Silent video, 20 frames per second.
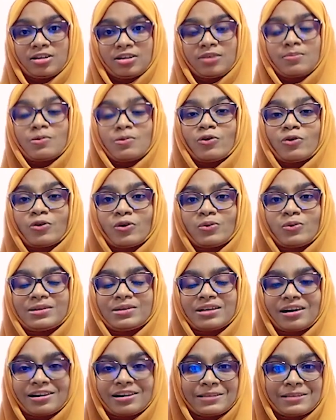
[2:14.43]
Moreover,
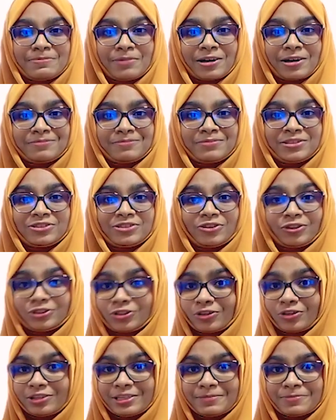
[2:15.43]
our department not
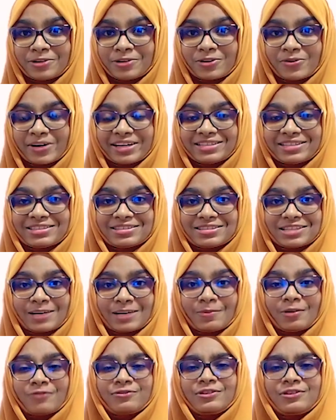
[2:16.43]
only provides some
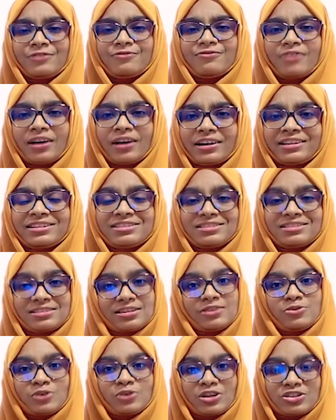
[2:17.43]
of the finest
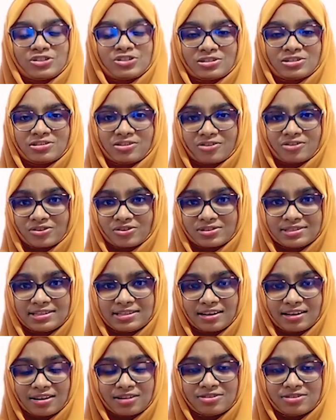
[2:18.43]
education across the
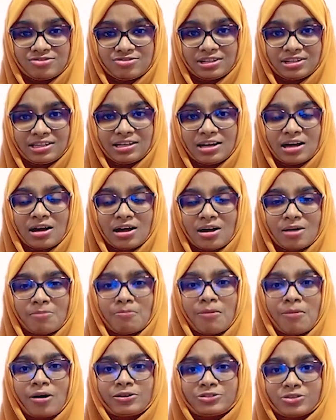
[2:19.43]
country,
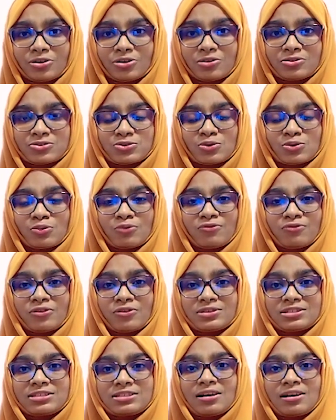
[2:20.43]
but also
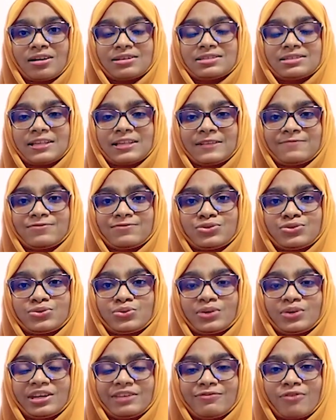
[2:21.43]
foster ourselves
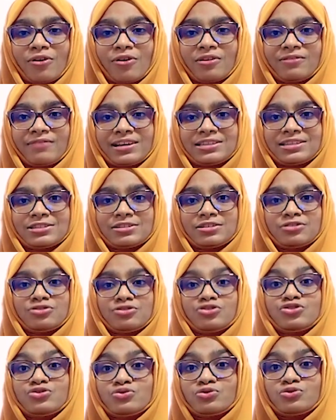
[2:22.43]
to evolve as a
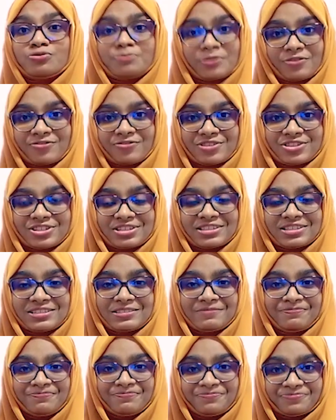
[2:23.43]
true professional.